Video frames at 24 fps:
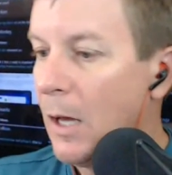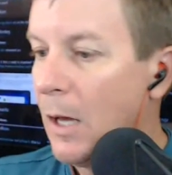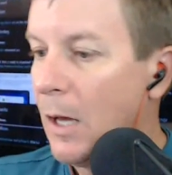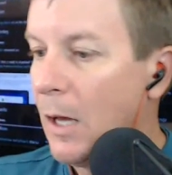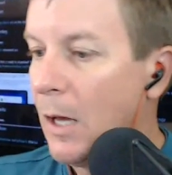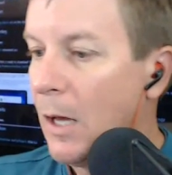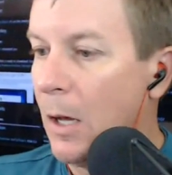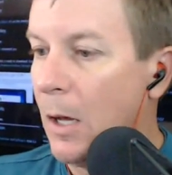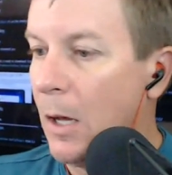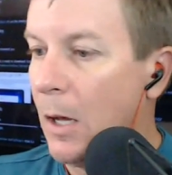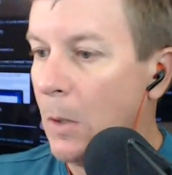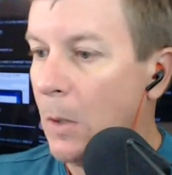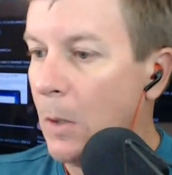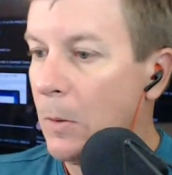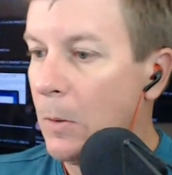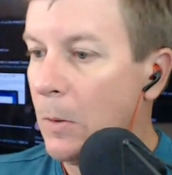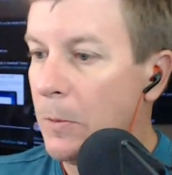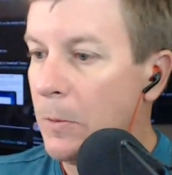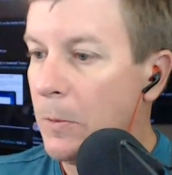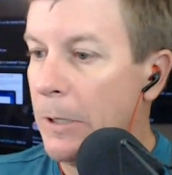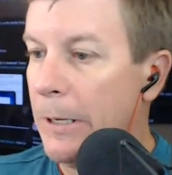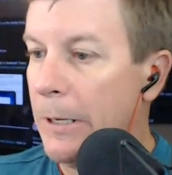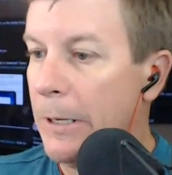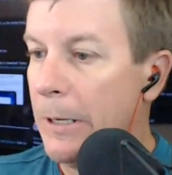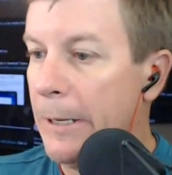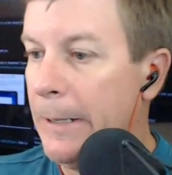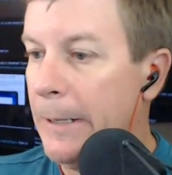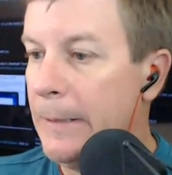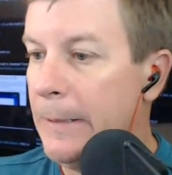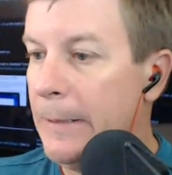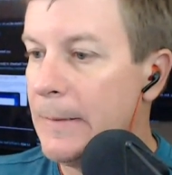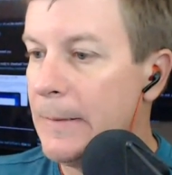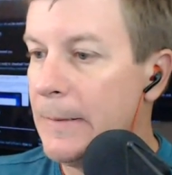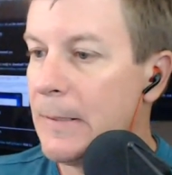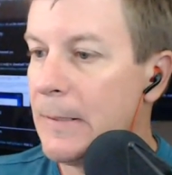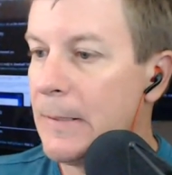all
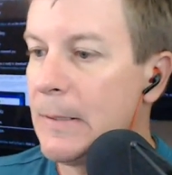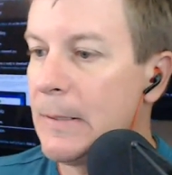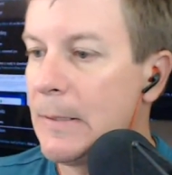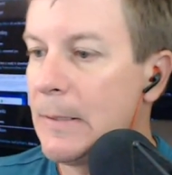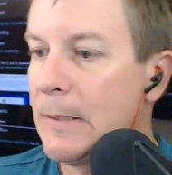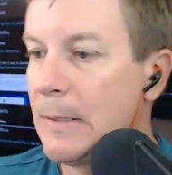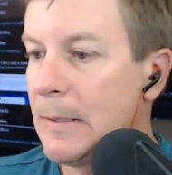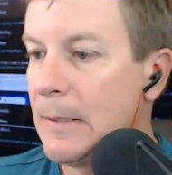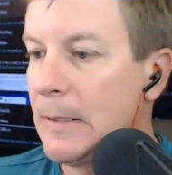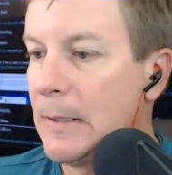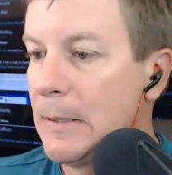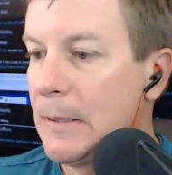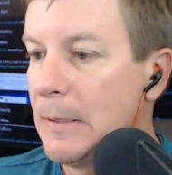right.